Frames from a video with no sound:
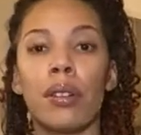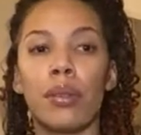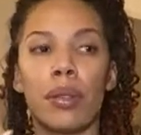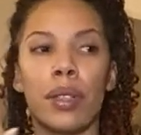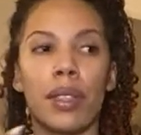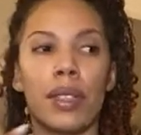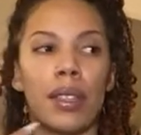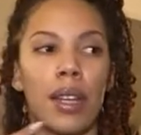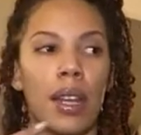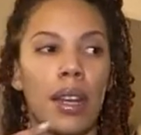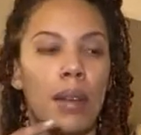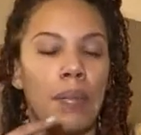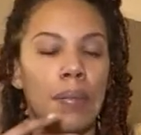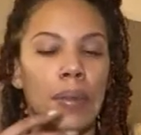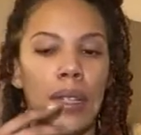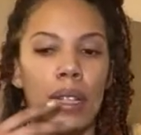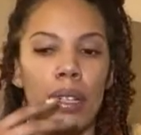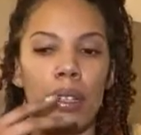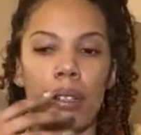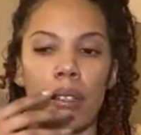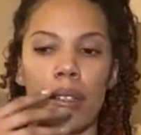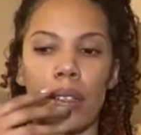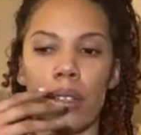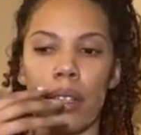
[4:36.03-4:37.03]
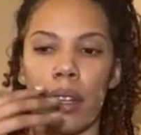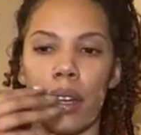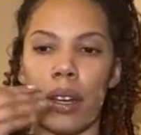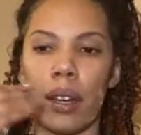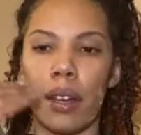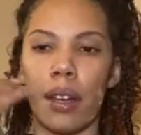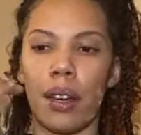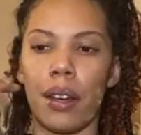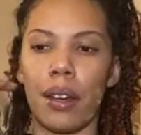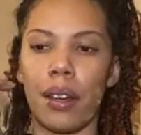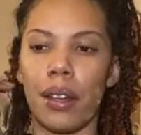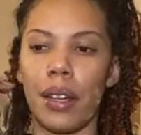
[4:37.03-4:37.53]
We set up these
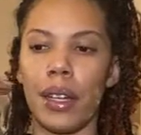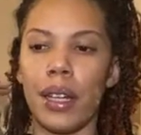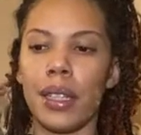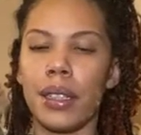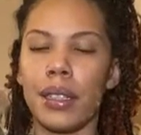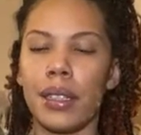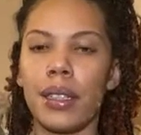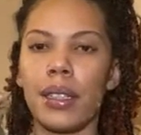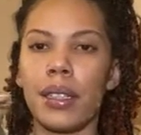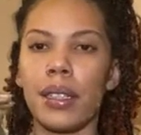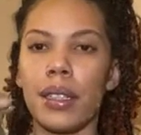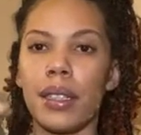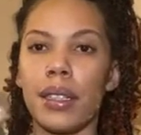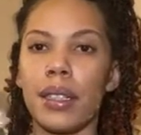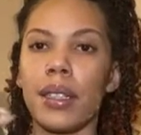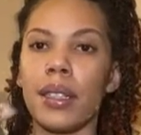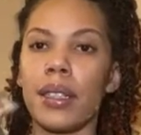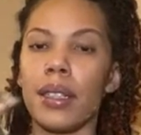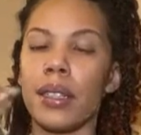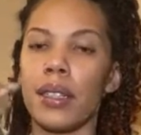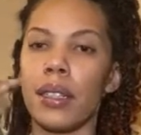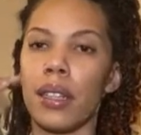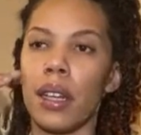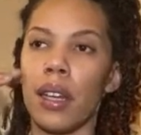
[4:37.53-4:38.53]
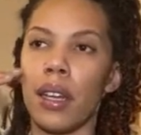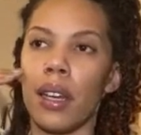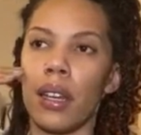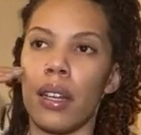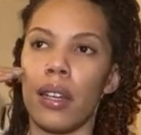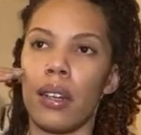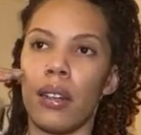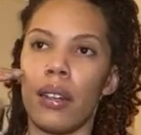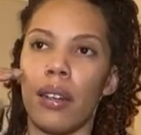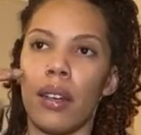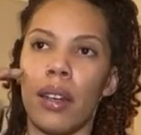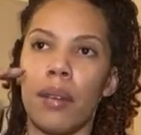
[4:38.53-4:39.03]
instances
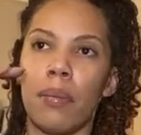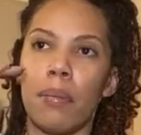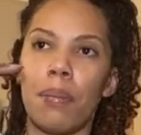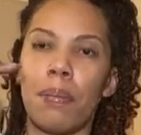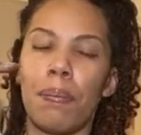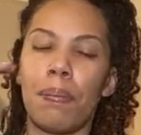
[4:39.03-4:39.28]
and